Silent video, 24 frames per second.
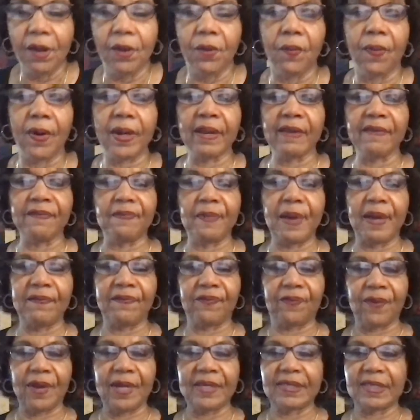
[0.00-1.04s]
One of my
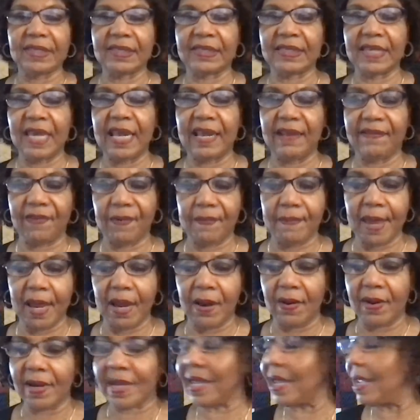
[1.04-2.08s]
friends is Native
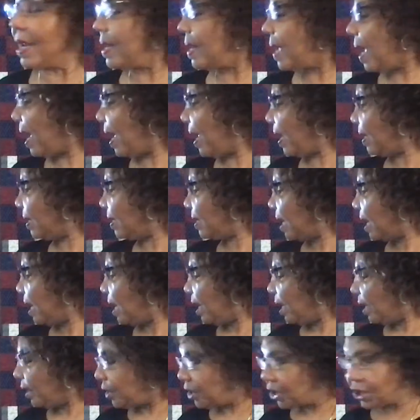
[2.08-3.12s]
American, and
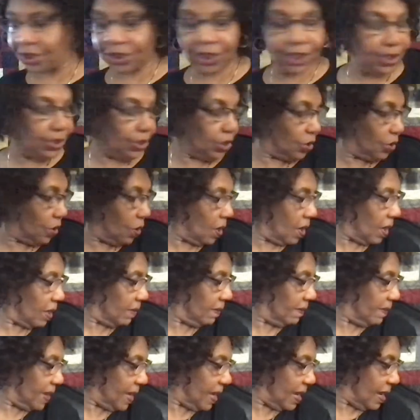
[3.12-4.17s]
she taught
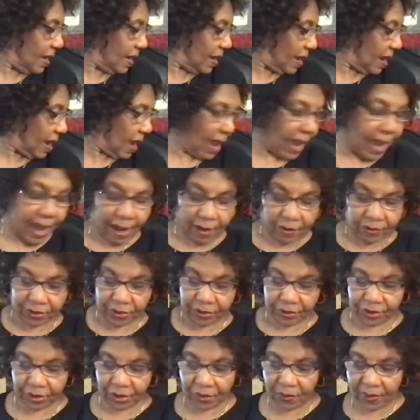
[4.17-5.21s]
me how to
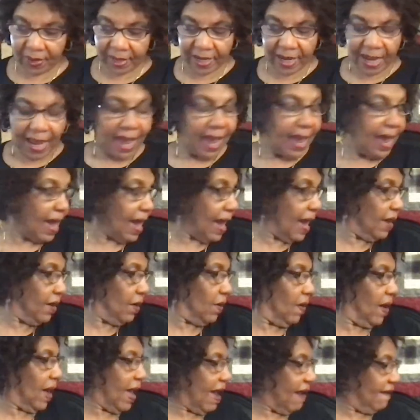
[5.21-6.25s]
do it. I
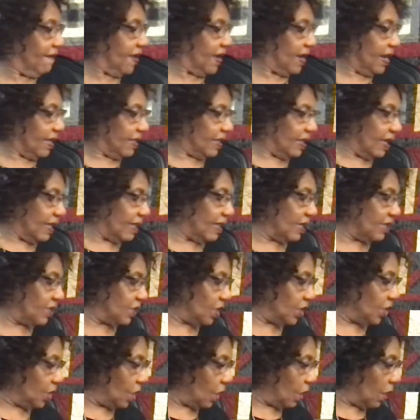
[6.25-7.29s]
don't have anything that's
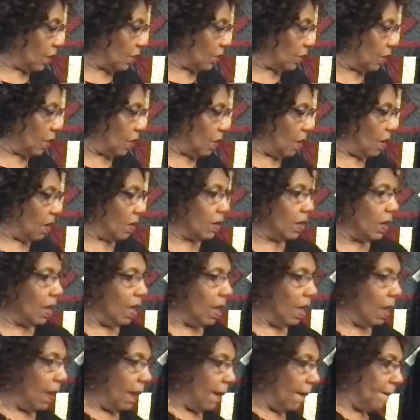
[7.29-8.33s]
a yard long,
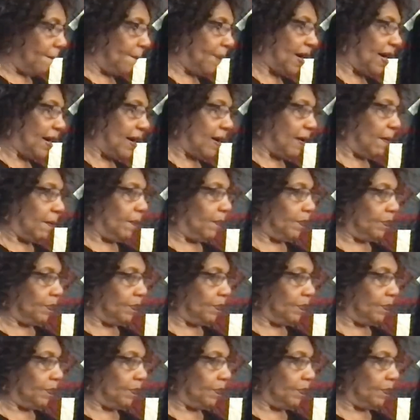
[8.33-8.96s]
but